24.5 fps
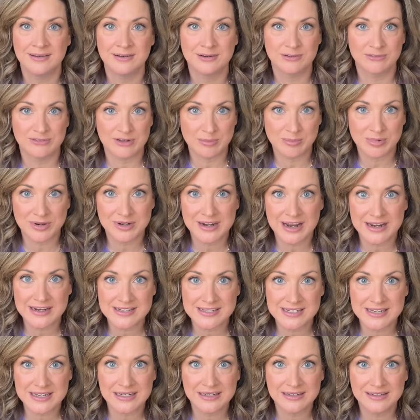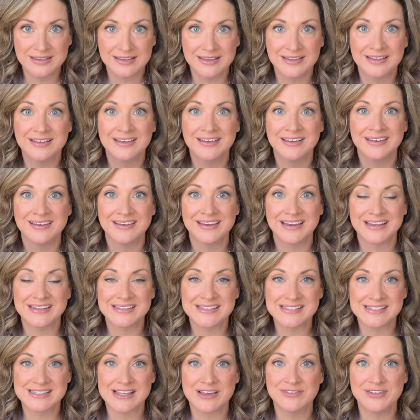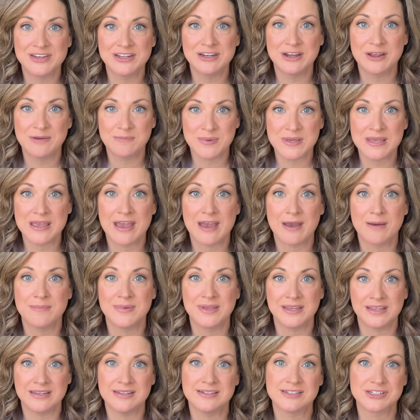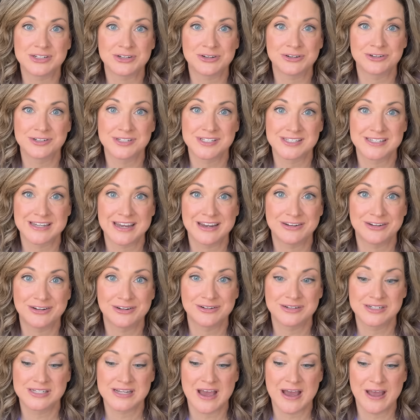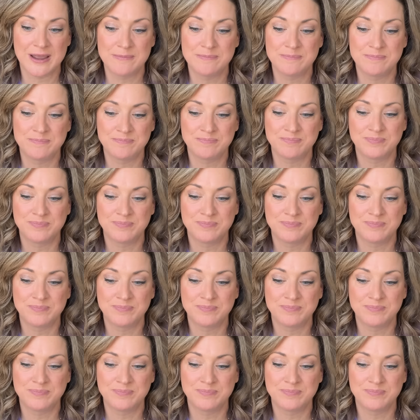November 19th at 7 p.m. Eastern Standard Time.